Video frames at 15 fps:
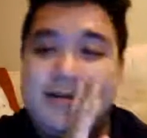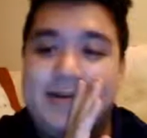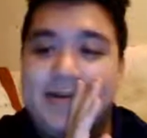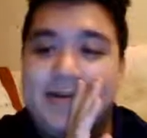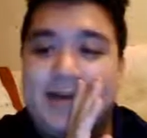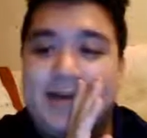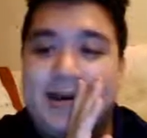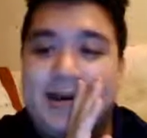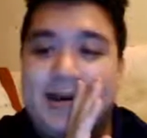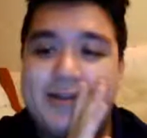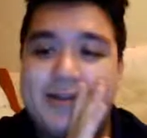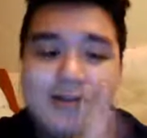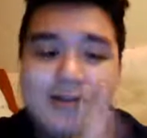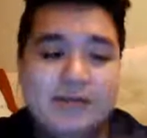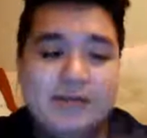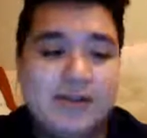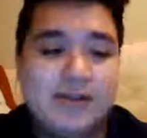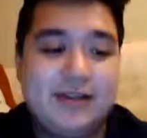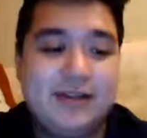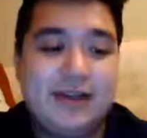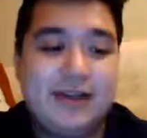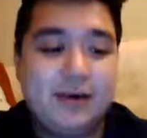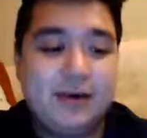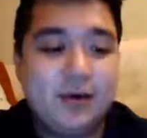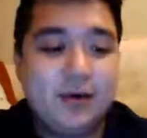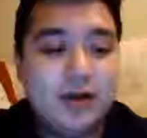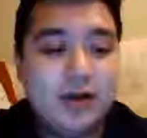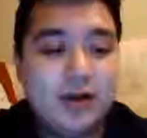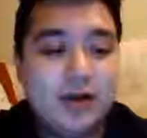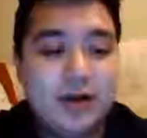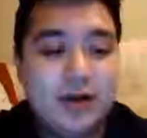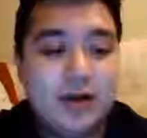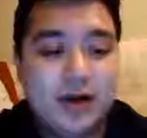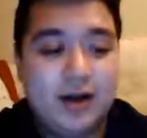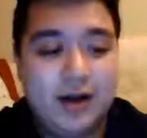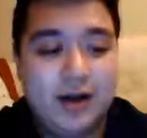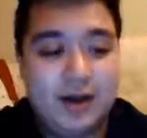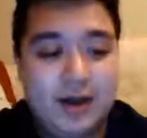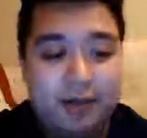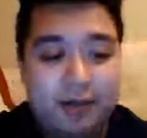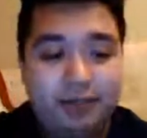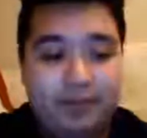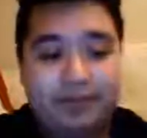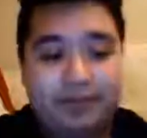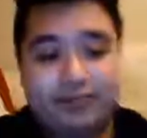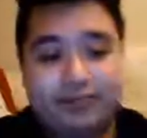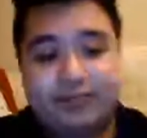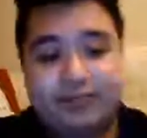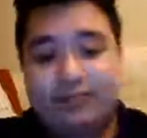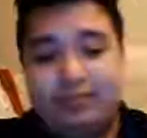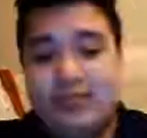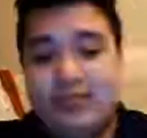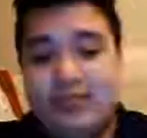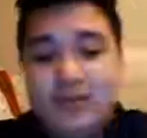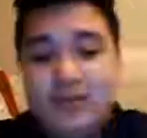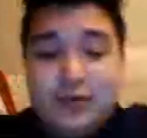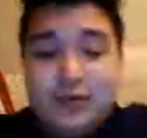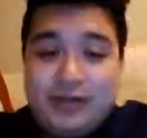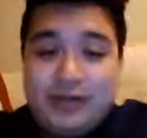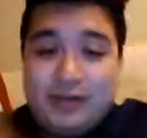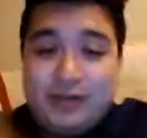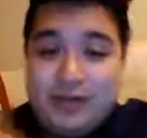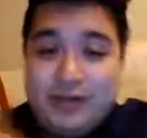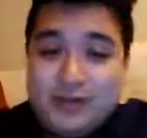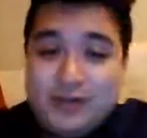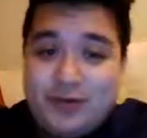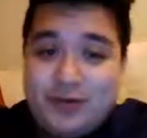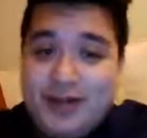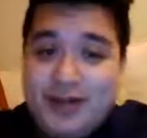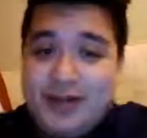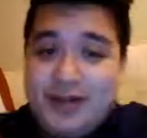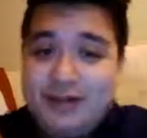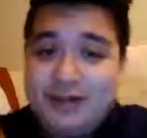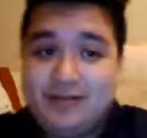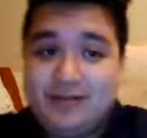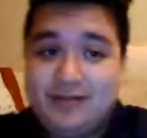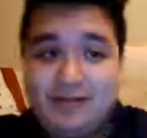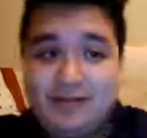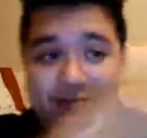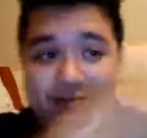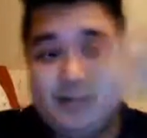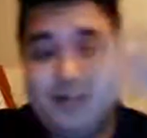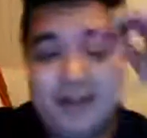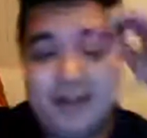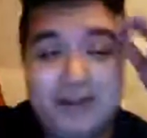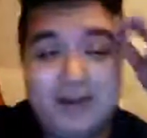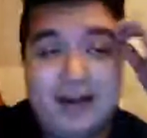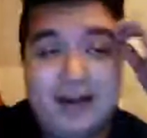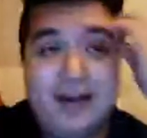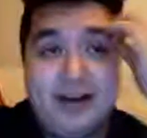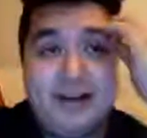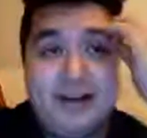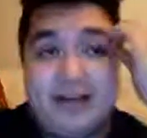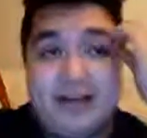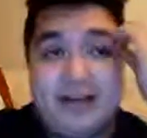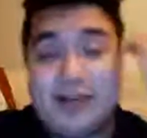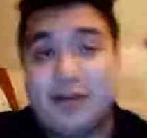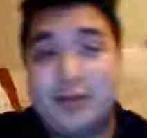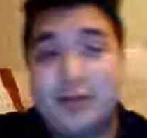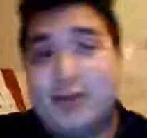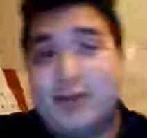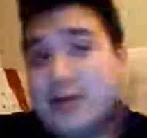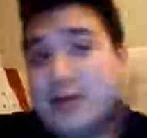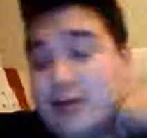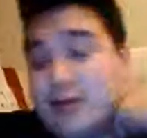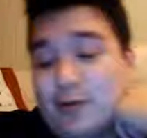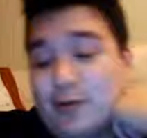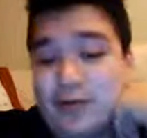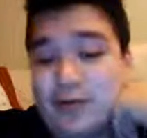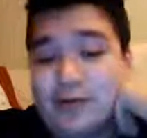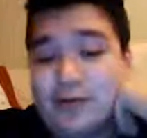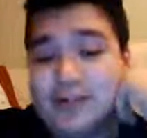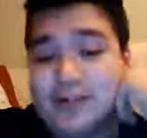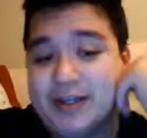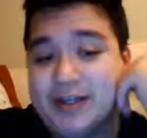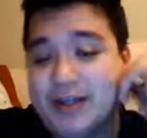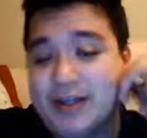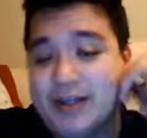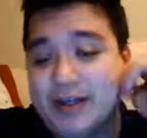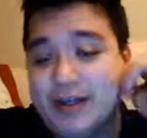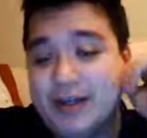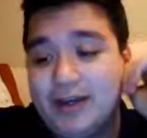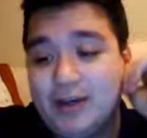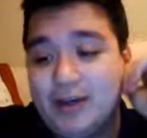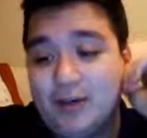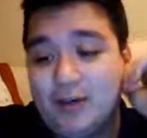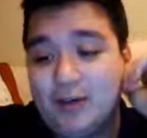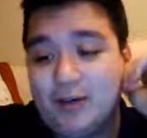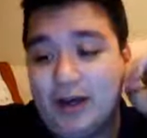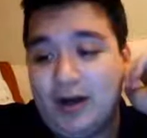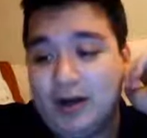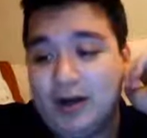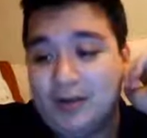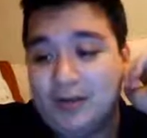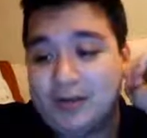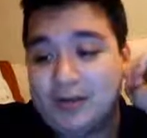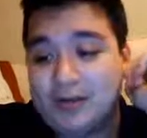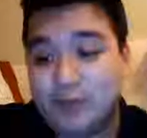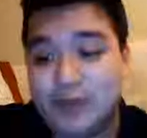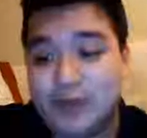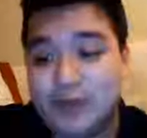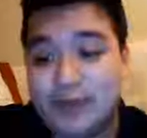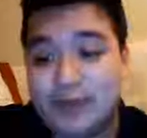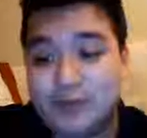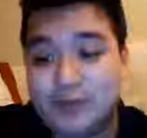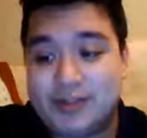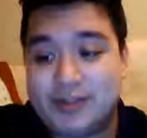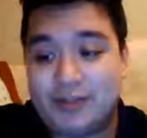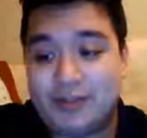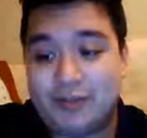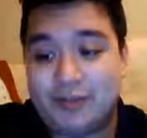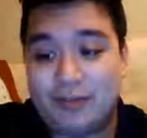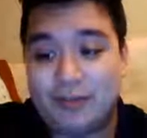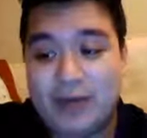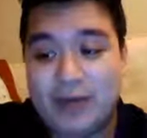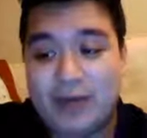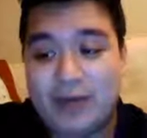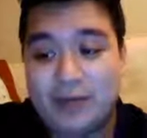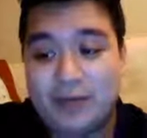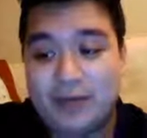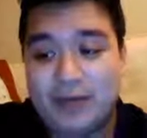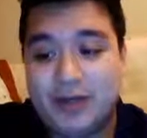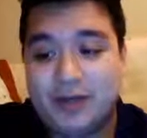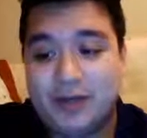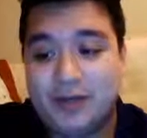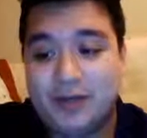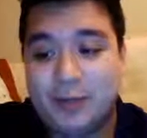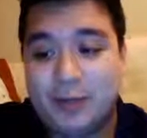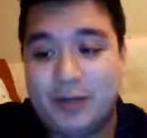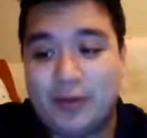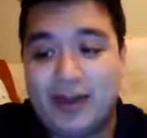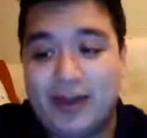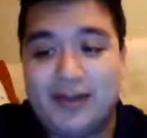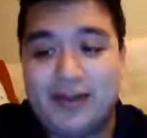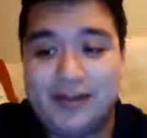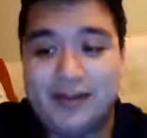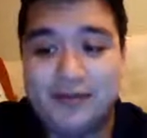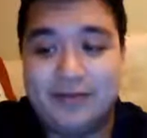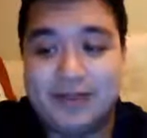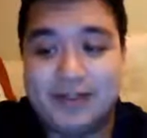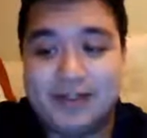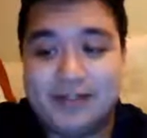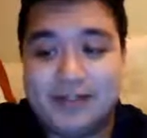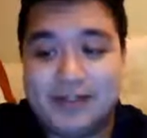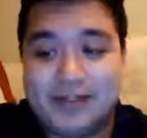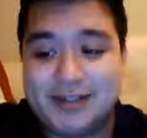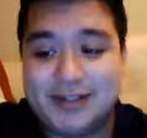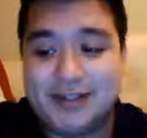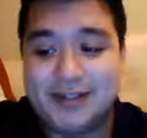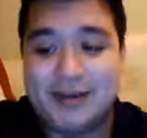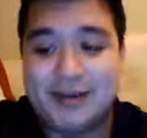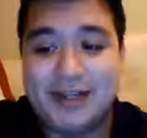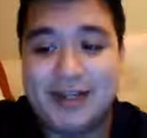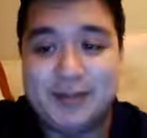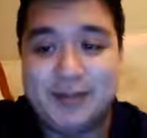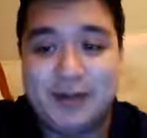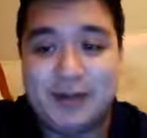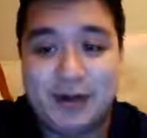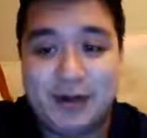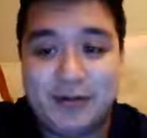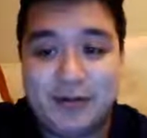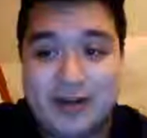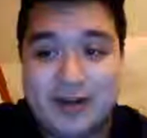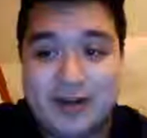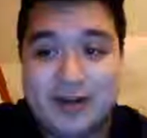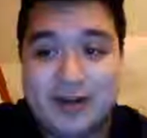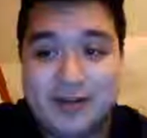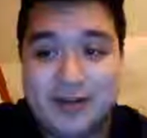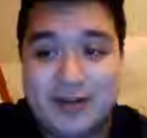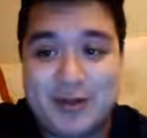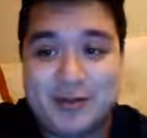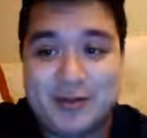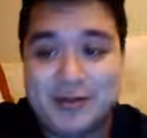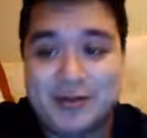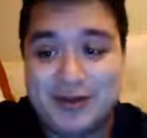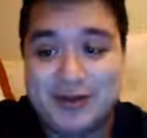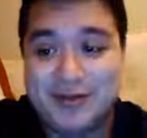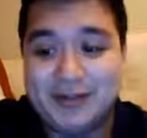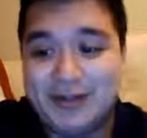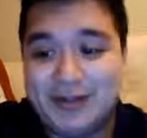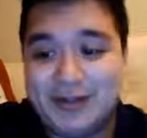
Not now. The David Wilson trade that he just made that I was just referencing is really interesting for free agent money to be worth anything to Vince, considering that he spent $100 on James Starks.